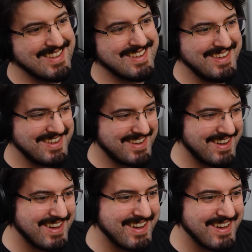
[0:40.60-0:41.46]

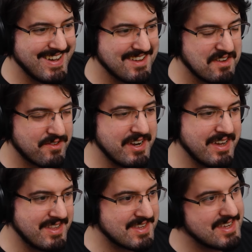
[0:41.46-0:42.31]
Yeah. Grey
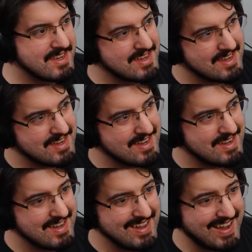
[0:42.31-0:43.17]
Knights.
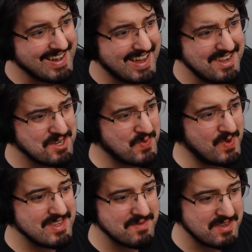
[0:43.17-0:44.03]
I kind of just
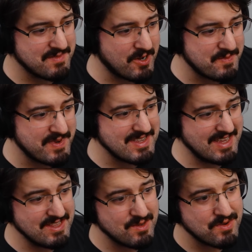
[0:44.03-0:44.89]
want some of these models because they look cool.